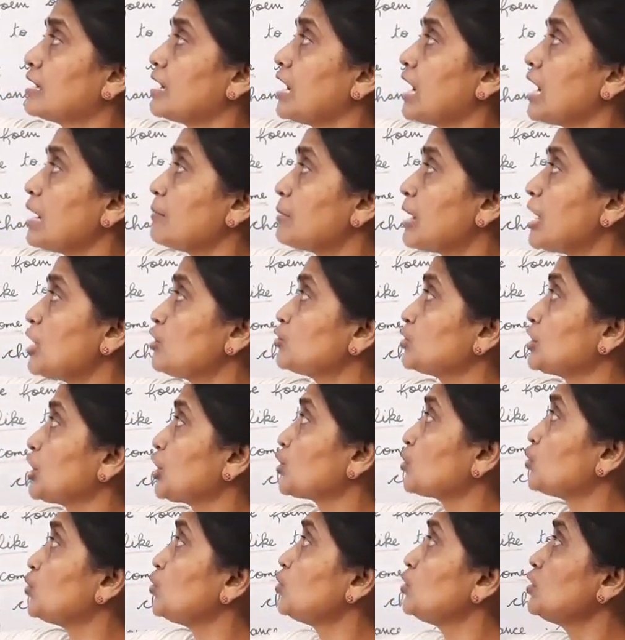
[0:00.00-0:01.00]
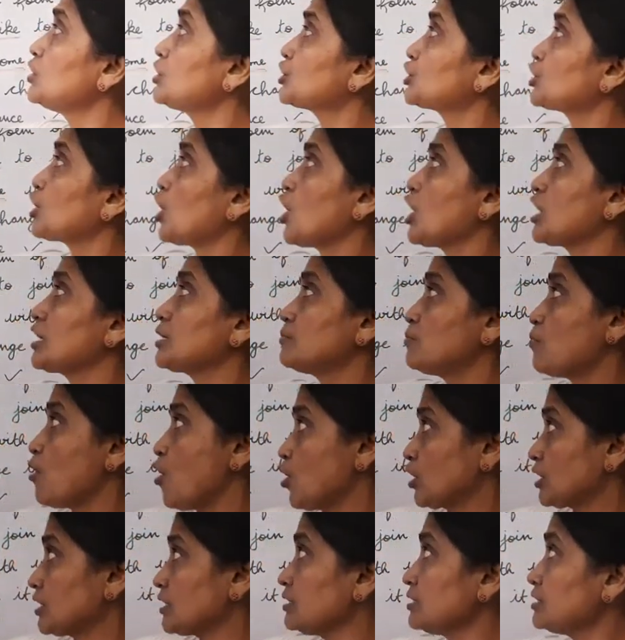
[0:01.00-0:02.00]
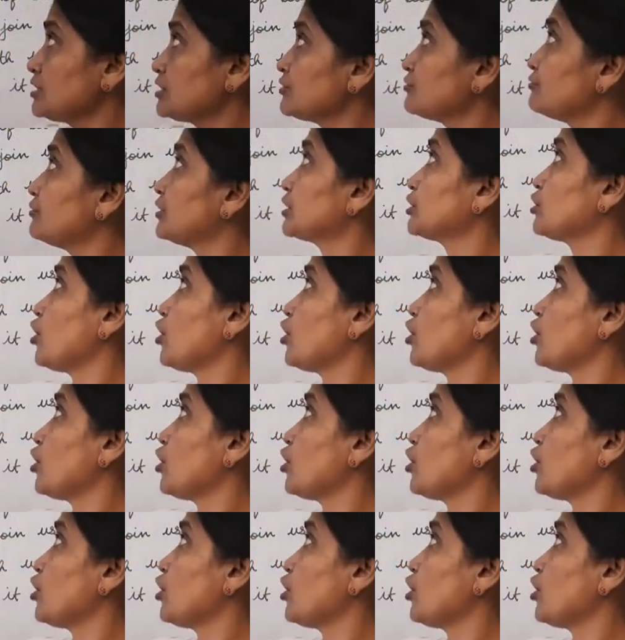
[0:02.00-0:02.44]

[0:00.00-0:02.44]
about the rules on modals for